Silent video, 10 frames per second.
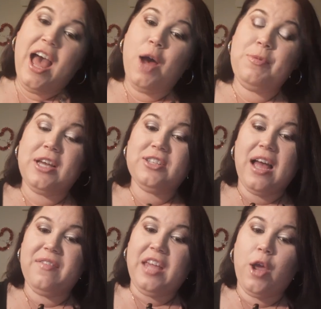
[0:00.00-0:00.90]
I hope you guys are
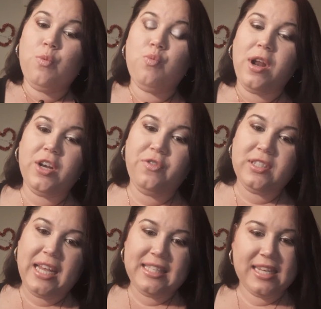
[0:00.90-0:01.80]
having a
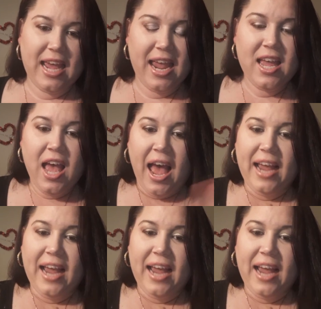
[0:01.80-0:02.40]
wonderful day today.